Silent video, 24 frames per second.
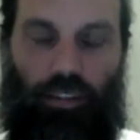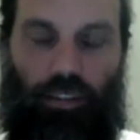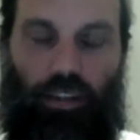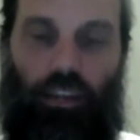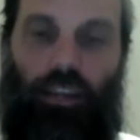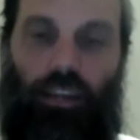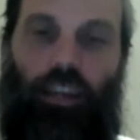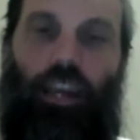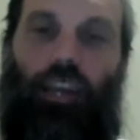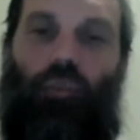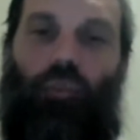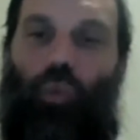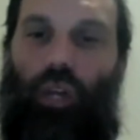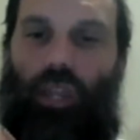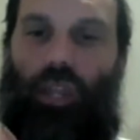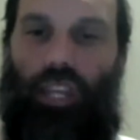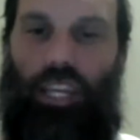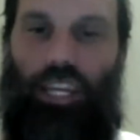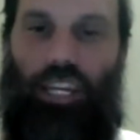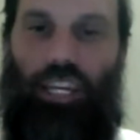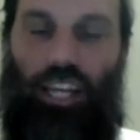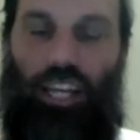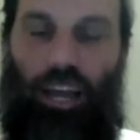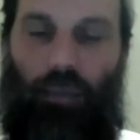And with
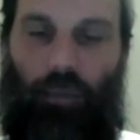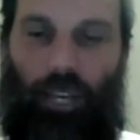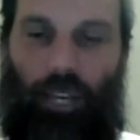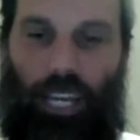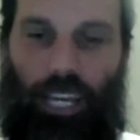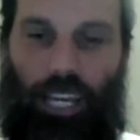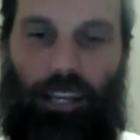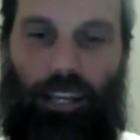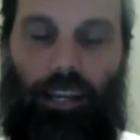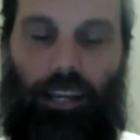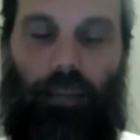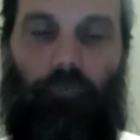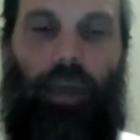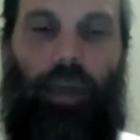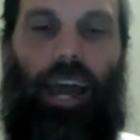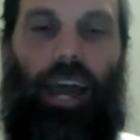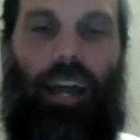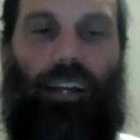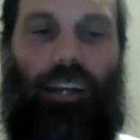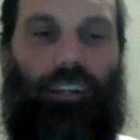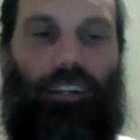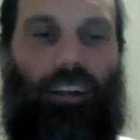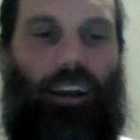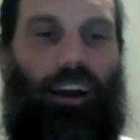economic
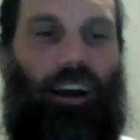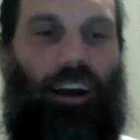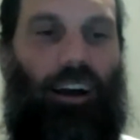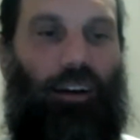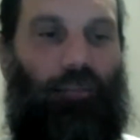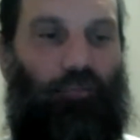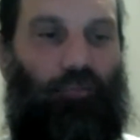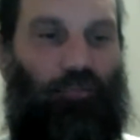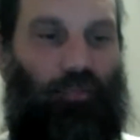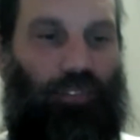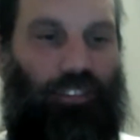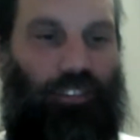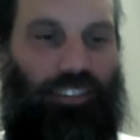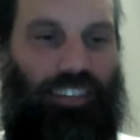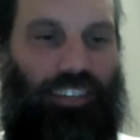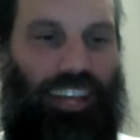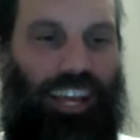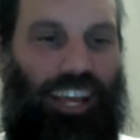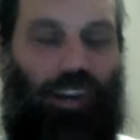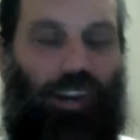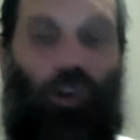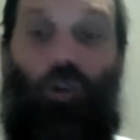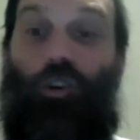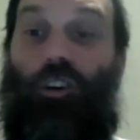impact comes
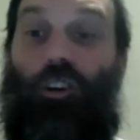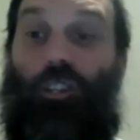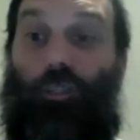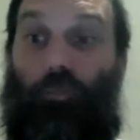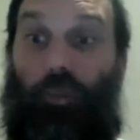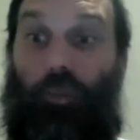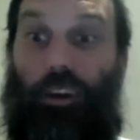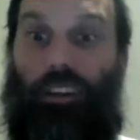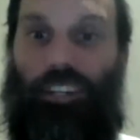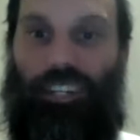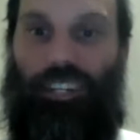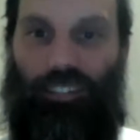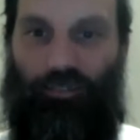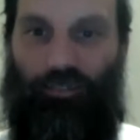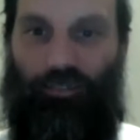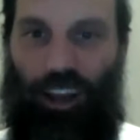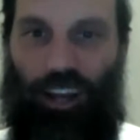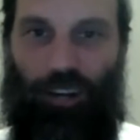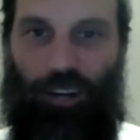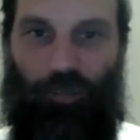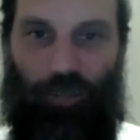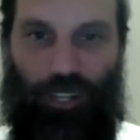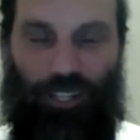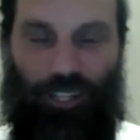a corresponding
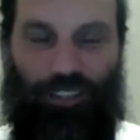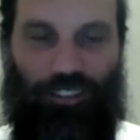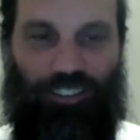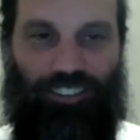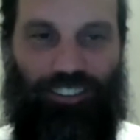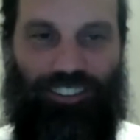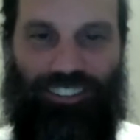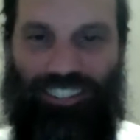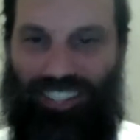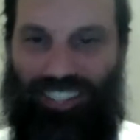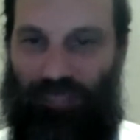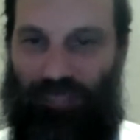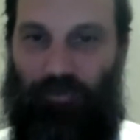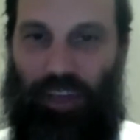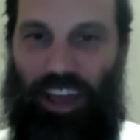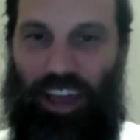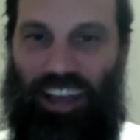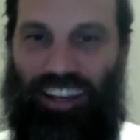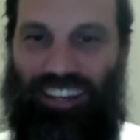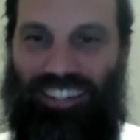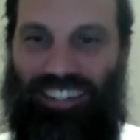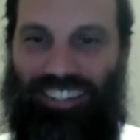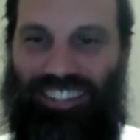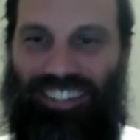environmental
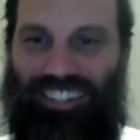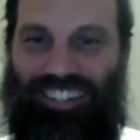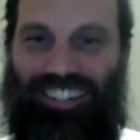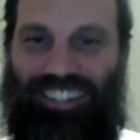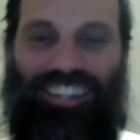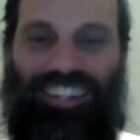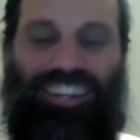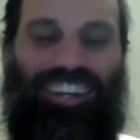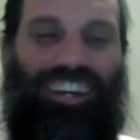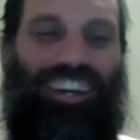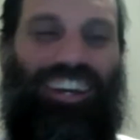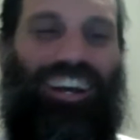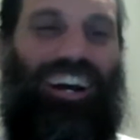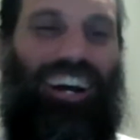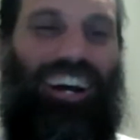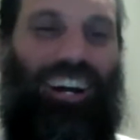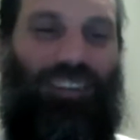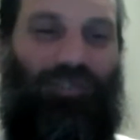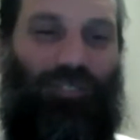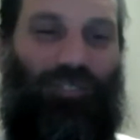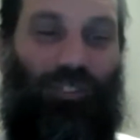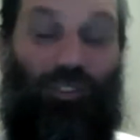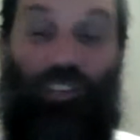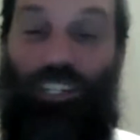impact.
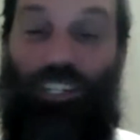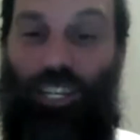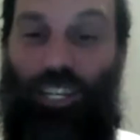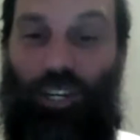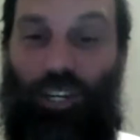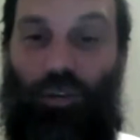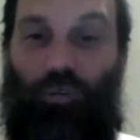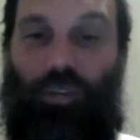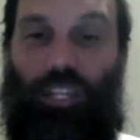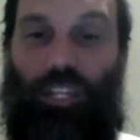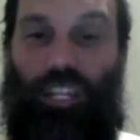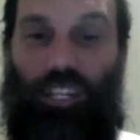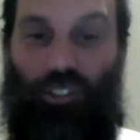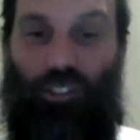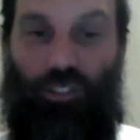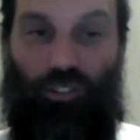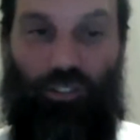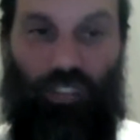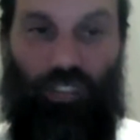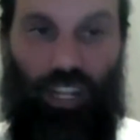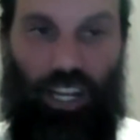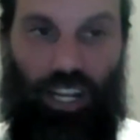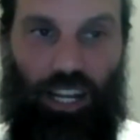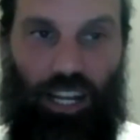So to deal with
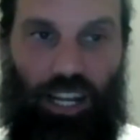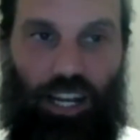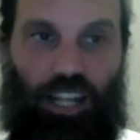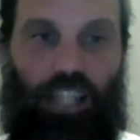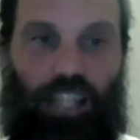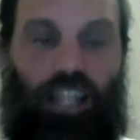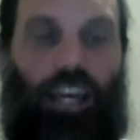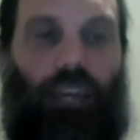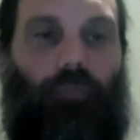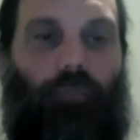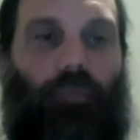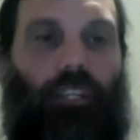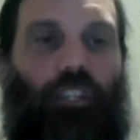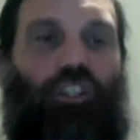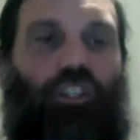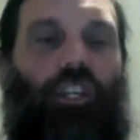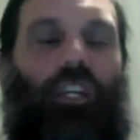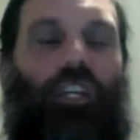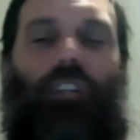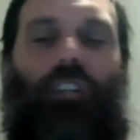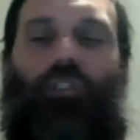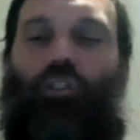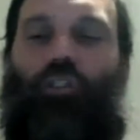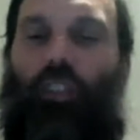issues like climate
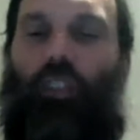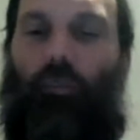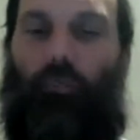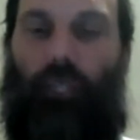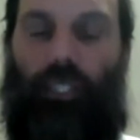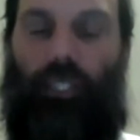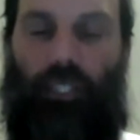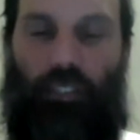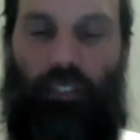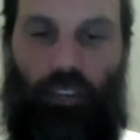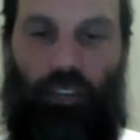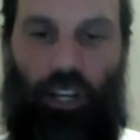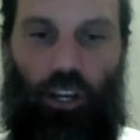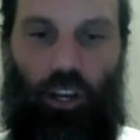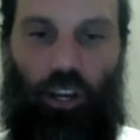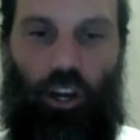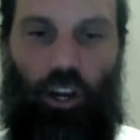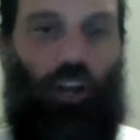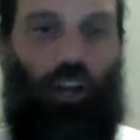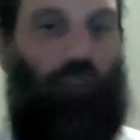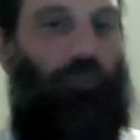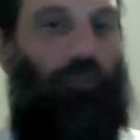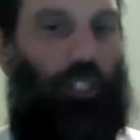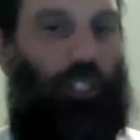change or the Pacific
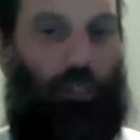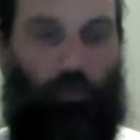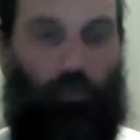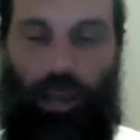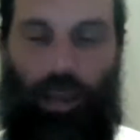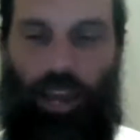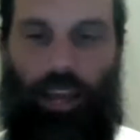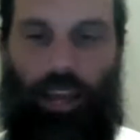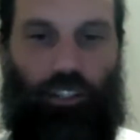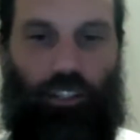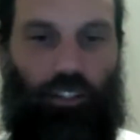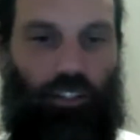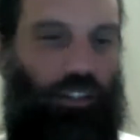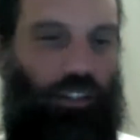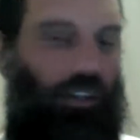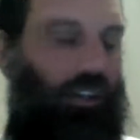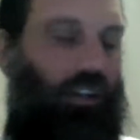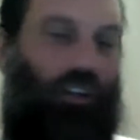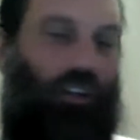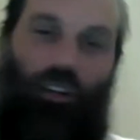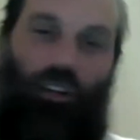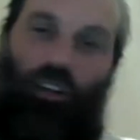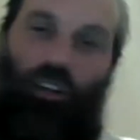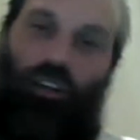garbage patch,
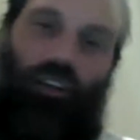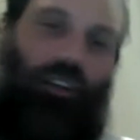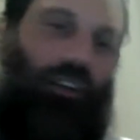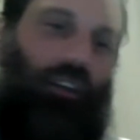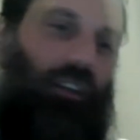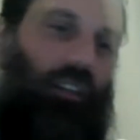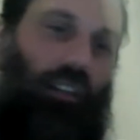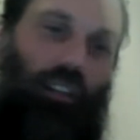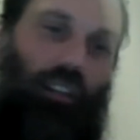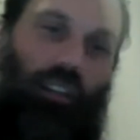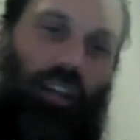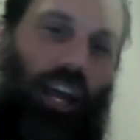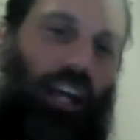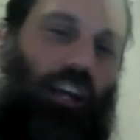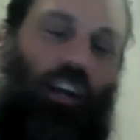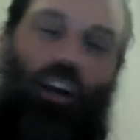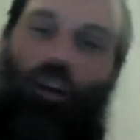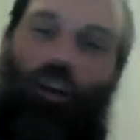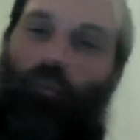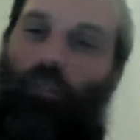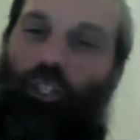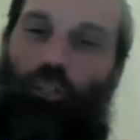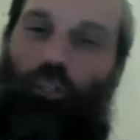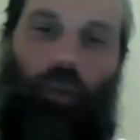that
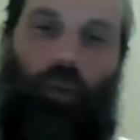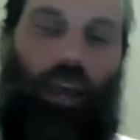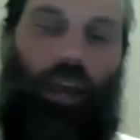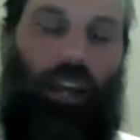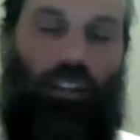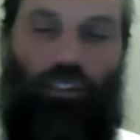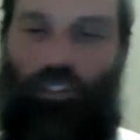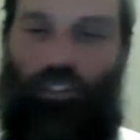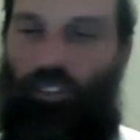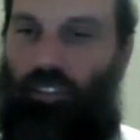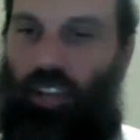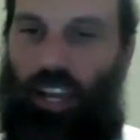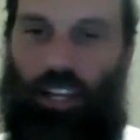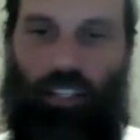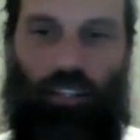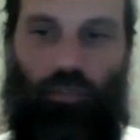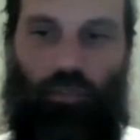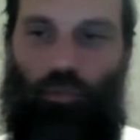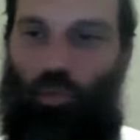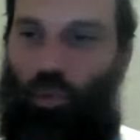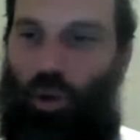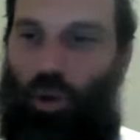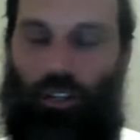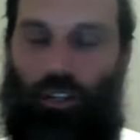garbage patch the size
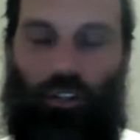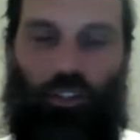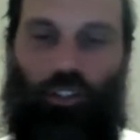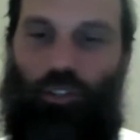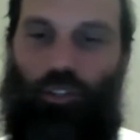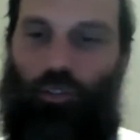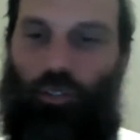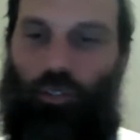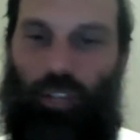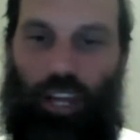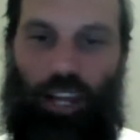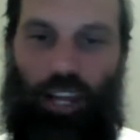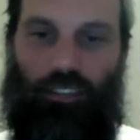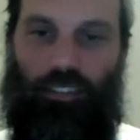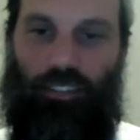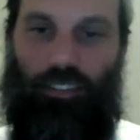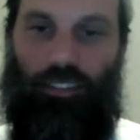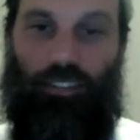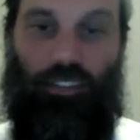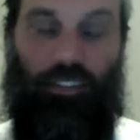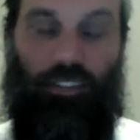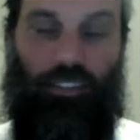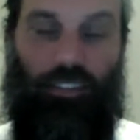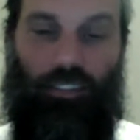of 1 or 2
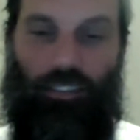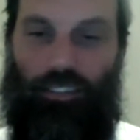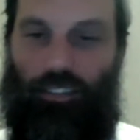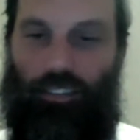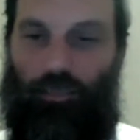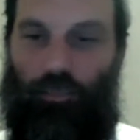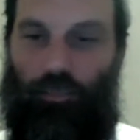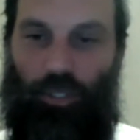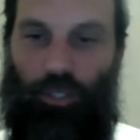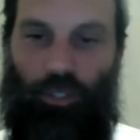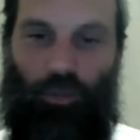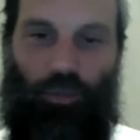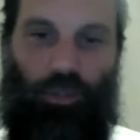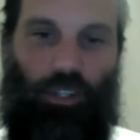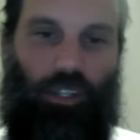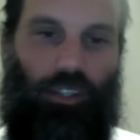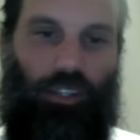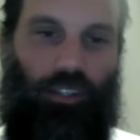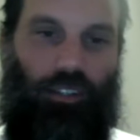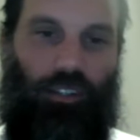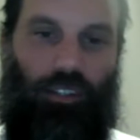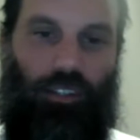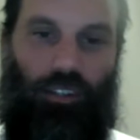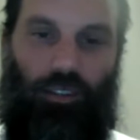Texases
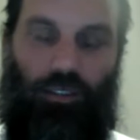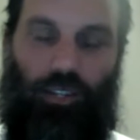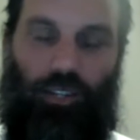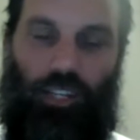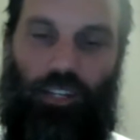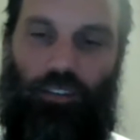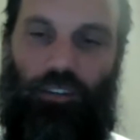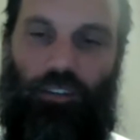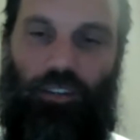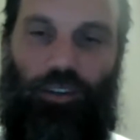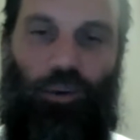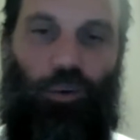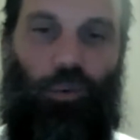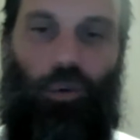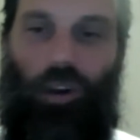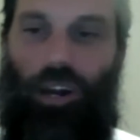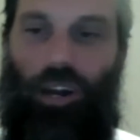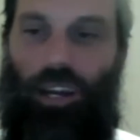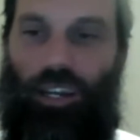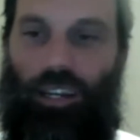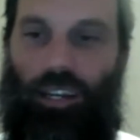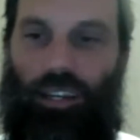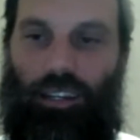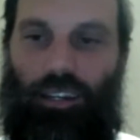between here and
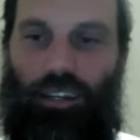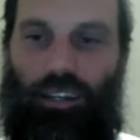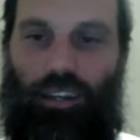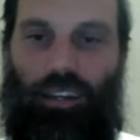Hawaii